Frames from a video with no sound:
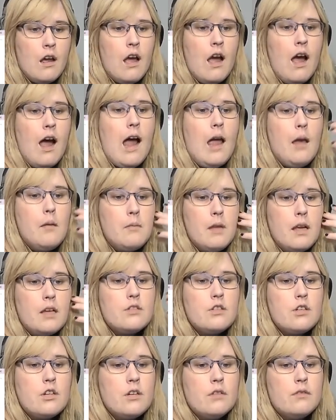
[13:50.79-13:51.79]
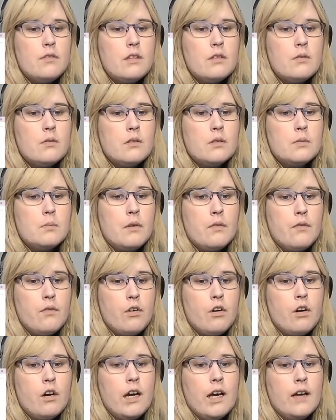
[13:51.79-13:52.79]
I am not sure if this was before
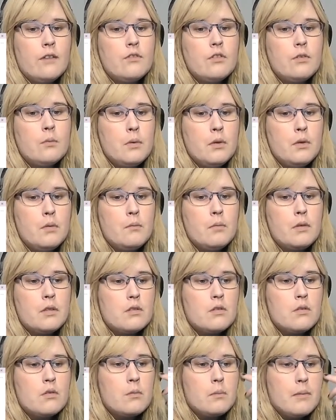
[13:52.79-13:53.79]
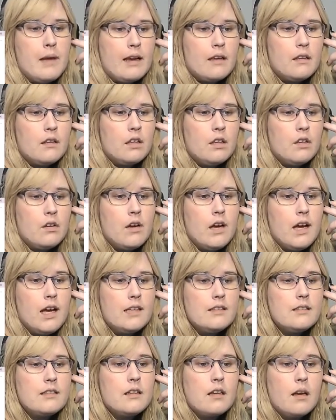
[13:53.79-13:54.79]
or after Boone Pistor were back in the U.S.
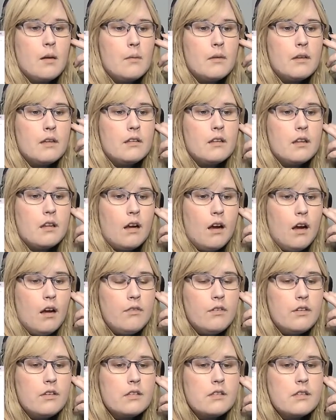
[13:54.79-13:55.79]
and coming into the office.